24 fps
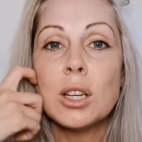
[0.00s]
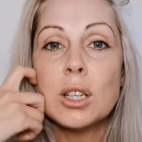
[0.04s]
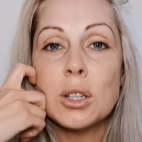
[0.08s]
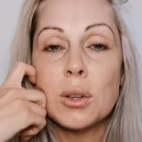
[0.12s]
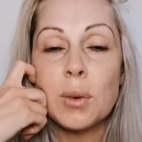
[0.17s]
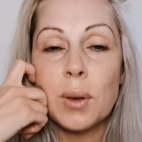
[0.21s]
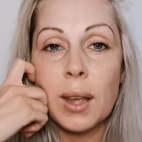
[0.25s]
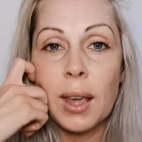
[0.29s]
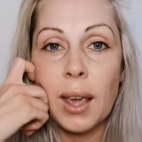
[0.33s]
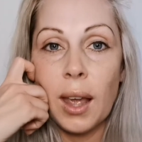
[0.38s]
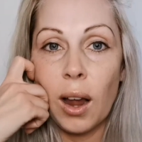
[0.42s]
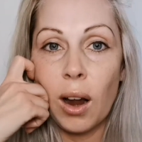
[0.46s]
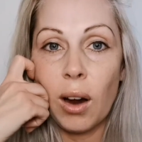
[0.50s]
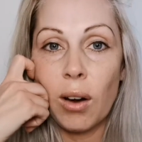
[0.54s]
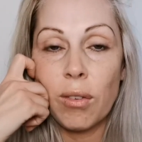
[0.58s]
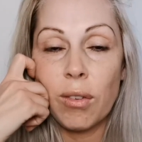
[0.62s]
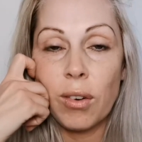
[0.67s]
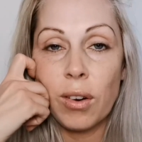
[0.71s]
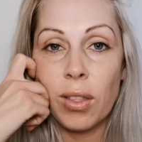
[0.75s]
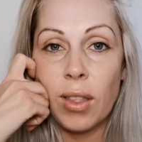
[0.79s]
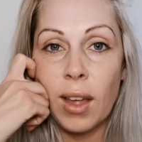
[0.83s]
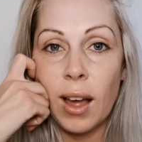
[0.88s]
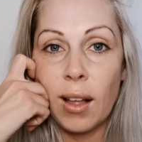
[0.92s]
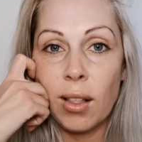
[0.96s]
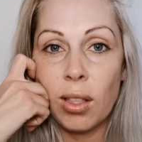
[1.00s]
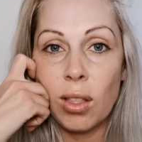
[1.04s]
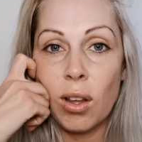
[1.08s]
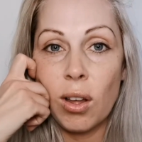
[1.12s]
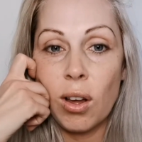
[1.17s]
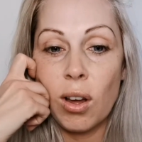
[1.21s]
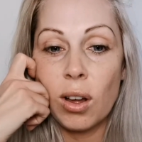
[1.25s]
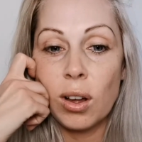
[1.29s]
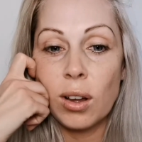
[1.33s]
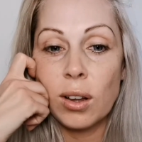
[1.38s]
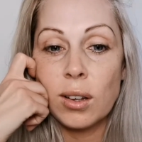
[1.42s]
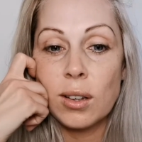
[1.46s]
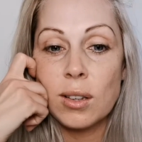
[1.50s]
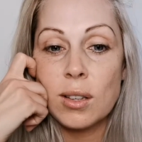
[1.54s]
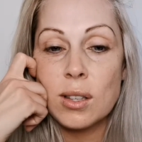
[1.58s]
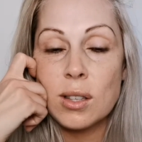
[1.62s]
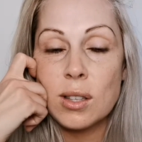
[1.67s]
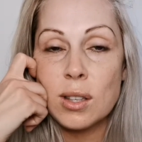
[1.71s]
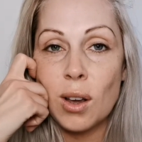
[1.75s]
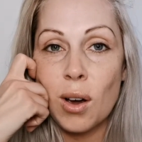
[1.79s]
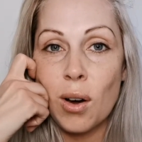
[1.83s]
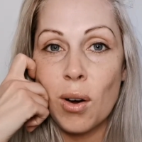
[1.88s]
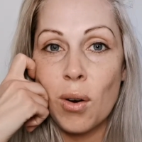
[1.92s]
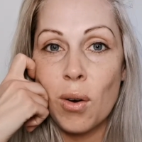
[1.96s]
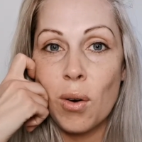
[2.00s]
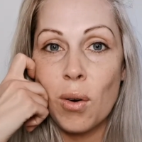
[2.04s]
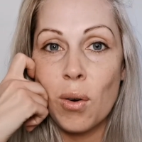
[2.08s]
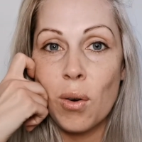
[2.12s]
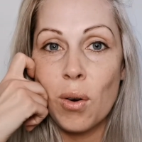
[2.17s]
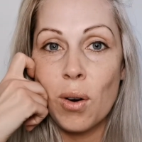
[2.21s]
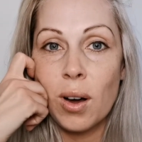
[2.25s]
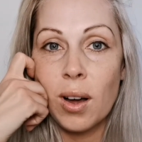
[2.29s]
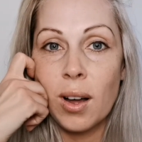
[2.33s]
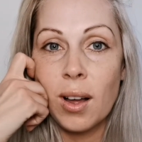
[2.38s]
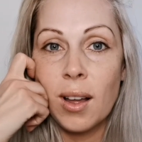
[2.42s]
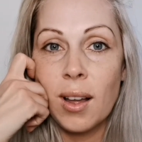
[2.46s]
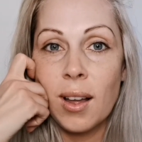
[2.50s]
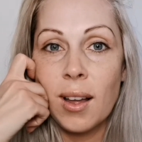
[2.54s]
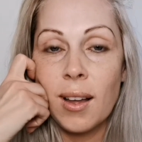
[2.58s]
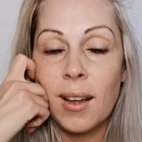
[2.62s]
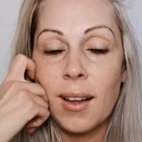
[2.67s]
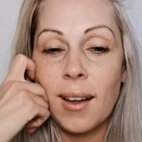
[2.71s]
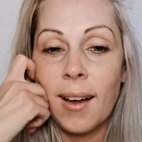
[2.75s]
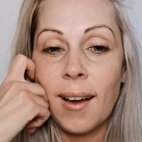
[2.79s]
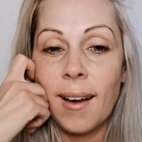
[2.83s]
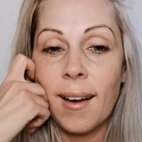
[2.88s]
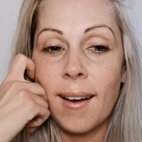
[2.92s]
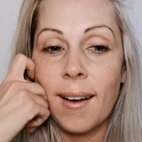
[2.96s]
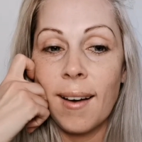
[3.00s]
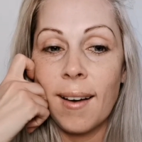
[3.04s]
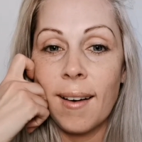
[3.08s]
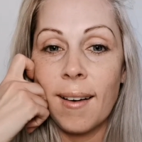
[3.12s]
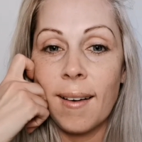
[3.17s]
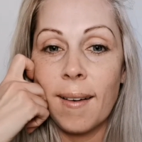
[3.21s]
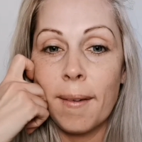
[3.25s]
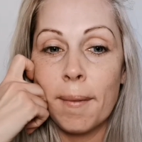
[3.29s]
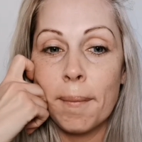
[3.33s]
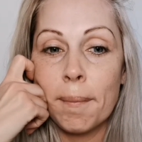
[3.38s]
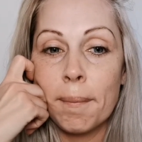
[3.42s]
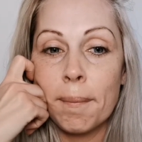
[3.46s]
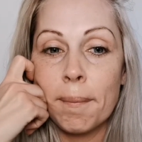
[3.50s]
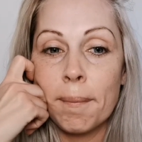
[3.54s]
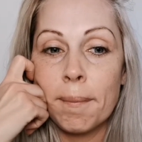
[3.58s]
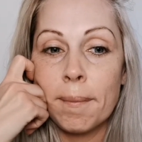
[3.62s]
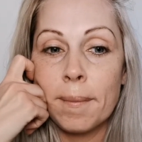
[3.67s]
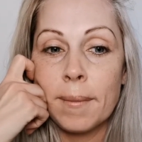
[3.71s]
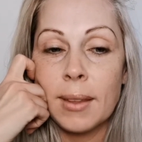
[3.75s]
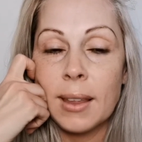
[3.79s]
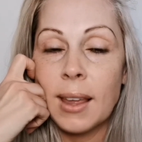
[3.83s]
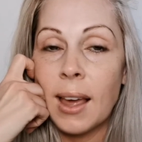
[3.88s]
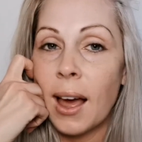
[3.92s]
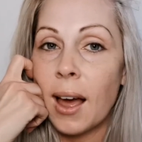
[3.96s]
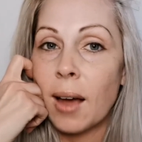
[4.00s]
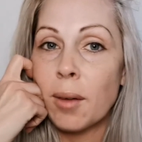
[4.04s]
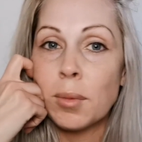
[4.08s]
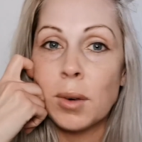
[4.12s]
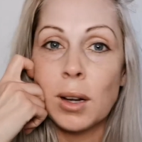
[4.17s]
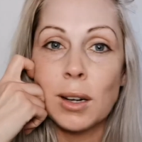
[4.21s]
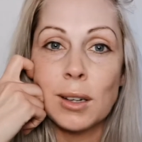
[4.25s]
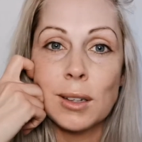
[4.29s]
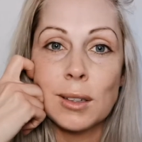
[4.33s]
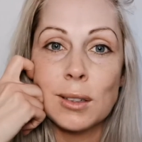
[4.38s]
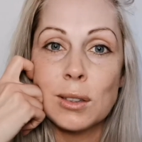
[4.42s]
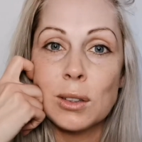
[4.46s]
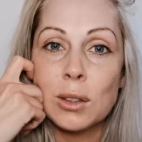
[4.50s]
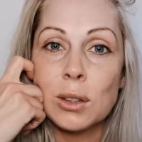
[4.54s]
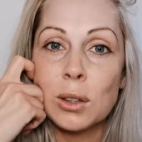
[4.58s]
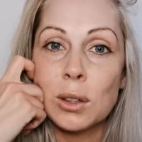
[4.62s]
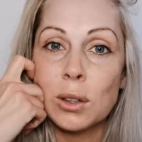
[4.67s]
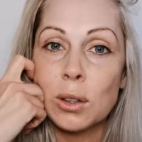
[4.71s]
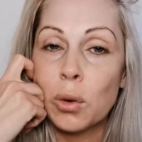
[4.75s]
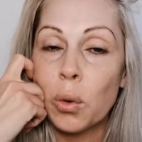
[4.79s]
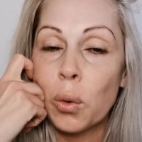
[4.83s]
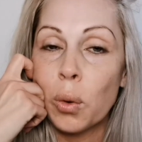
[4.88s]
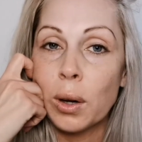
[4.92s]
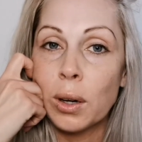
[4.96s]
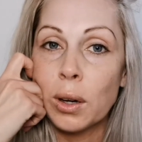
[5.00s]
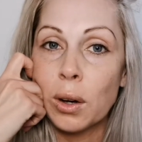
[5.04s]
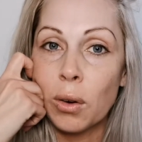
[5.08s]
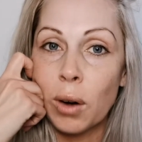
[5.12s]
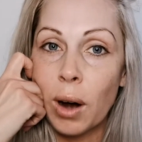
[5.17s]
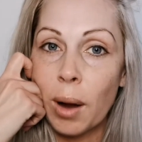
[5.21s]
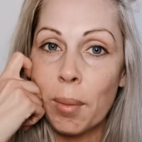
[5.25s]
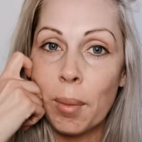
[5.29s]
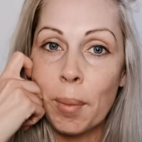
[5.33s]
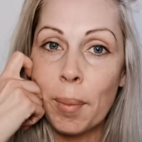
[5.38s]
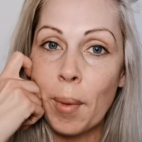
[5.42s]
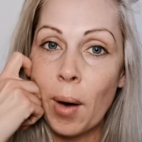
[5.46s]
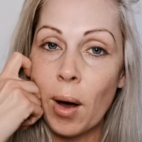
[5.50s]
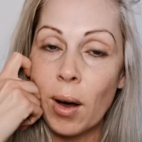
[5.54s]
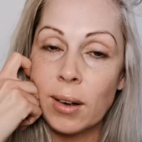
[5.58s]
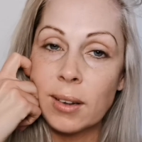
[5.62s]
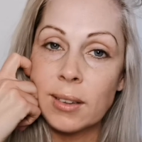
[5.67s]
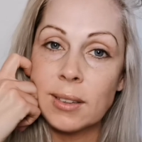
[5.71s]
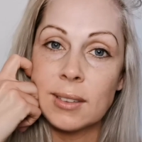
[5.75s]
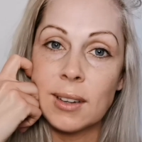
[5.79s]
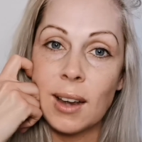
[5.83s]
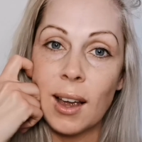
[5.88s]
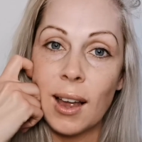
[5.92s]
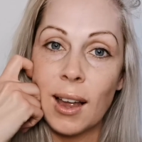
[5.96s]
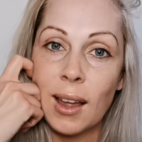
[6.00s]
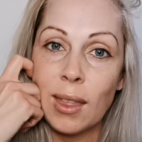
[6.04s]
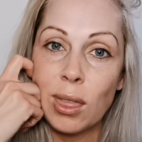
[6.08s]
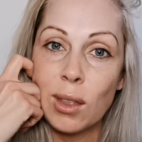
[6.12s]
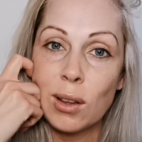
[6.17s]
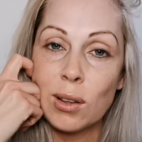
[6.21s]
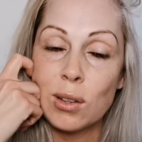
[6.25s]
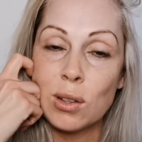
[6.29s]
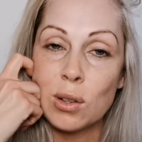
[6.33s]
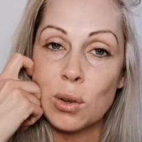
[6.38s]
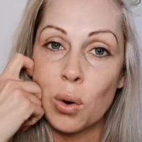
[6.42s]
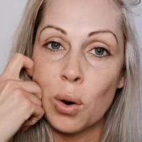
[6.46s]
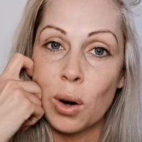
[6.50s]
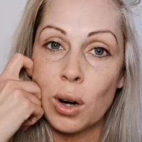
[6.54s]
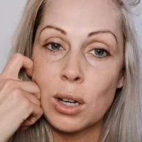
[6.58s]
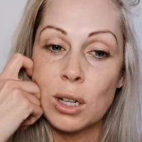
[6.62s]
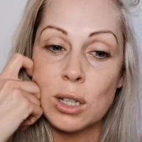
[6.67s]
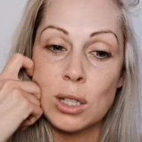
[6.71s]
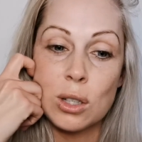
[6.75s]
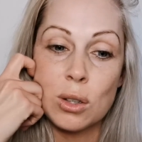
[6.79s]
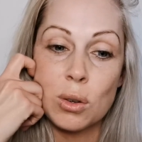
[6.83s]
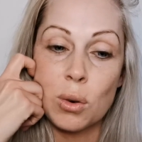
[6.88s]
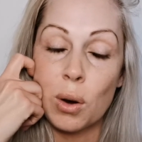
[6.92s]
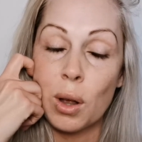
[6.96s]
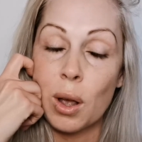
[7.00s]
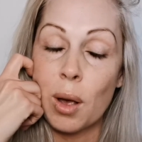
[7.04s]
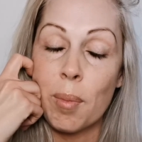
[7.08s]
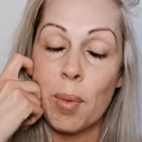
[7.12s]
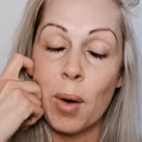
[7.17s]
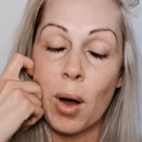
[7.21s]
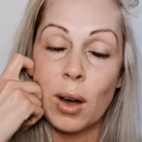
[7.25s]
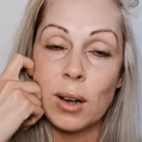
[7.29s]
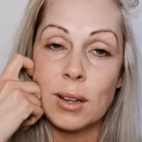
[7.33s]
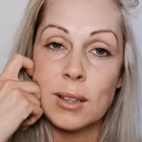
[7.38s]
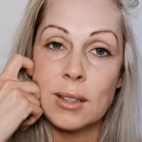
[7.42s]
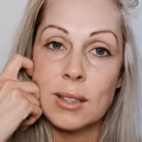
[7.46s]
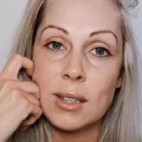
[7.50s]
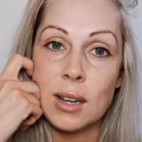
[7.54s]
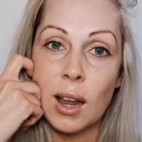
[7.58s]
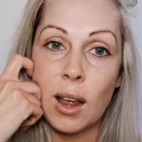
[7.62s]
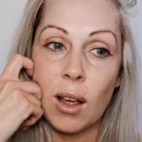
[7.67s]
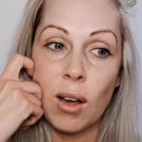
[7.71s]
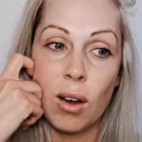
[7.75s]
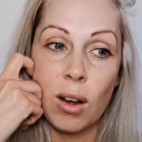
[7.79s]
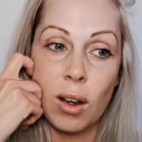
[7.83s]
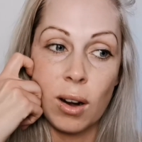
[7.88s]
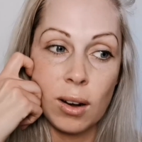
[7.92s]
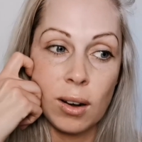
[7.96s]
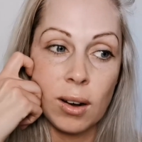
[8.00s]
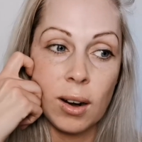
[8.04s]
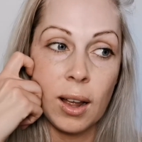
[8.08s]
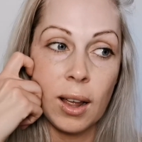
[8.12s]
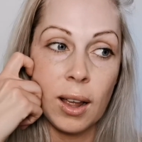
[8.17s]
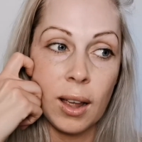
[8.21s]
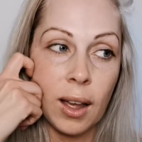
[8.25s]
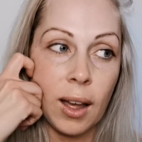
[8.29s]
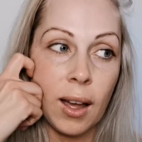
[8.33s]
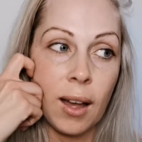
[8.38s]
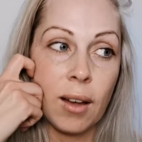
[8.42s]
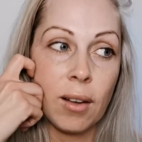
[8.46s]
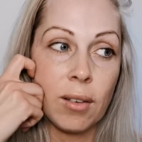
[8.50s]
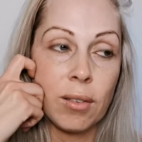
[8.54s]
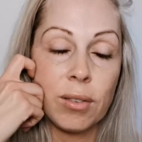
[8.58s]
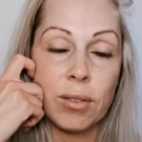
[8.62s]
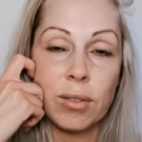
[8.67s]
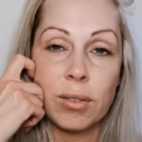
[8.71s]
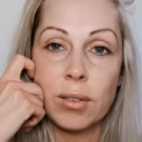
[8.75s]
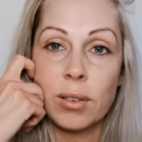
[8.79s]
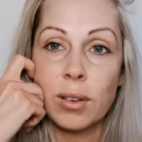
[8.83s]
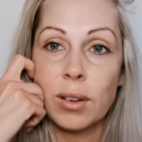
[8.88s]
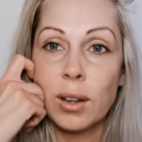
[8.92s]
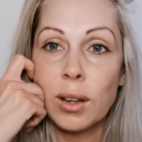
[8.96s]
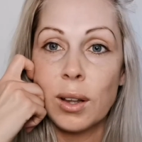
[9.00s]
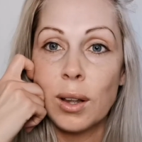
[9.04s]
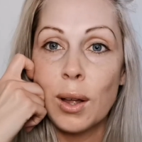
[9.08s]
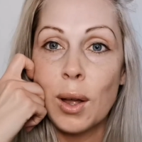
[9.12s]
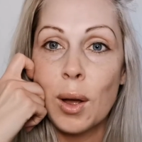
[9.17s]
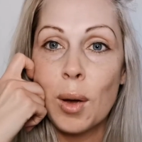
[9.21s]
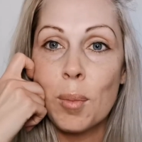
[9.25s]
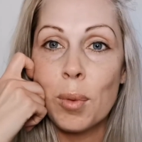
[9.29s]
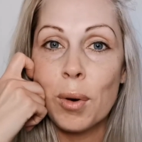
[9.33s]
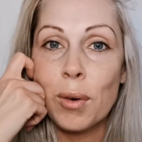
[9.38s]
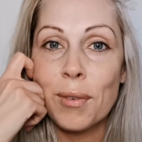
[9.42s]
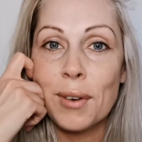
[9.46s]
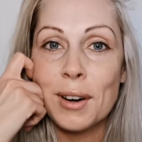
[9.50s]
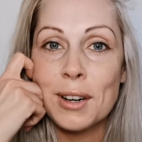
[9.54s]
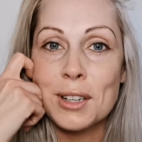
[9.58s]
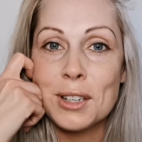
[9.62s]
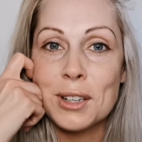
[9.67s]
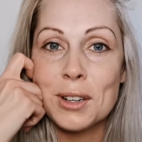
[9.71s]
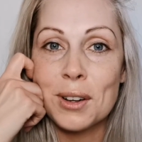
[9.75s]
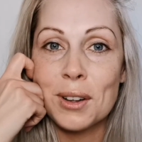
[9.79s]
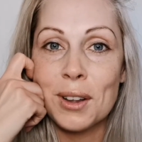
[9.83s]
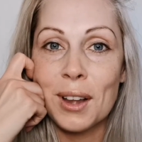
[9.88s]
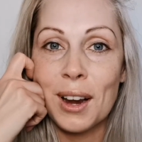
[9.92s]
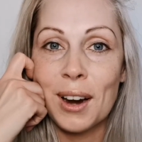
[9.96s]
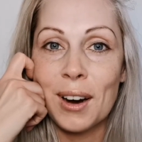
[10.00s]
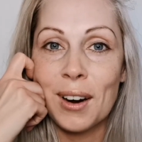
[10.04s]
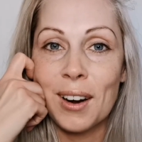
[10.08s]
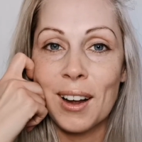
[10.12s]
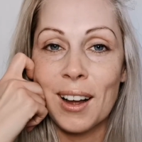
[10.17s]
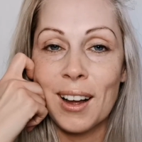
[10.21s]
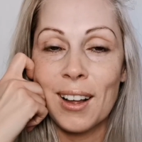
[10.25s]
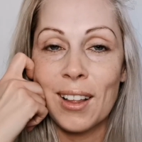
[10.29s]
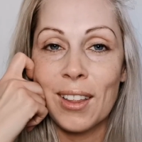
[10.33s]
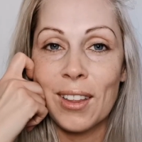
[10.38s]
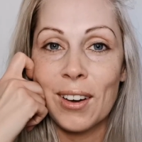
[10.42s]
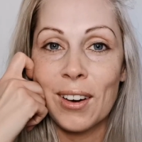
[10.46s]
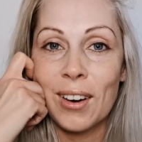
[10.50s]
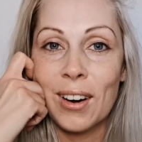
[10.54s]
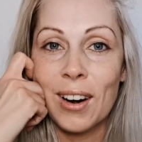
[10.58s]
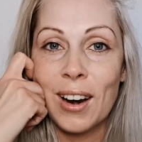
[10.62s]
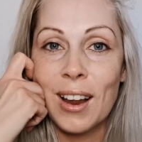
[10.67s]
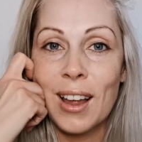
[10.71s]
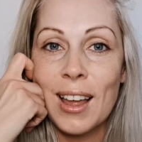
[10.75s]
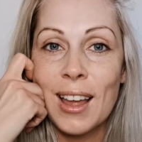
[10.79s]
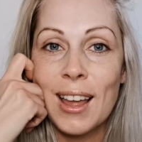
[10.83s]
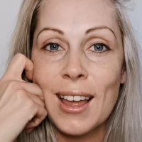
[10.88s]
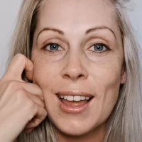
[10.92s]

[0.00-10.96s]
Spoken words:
doing hair for that long. So, yeah, I'm not just going to grab a box dye at this store and just throwing a box dye on. I have professional hair color.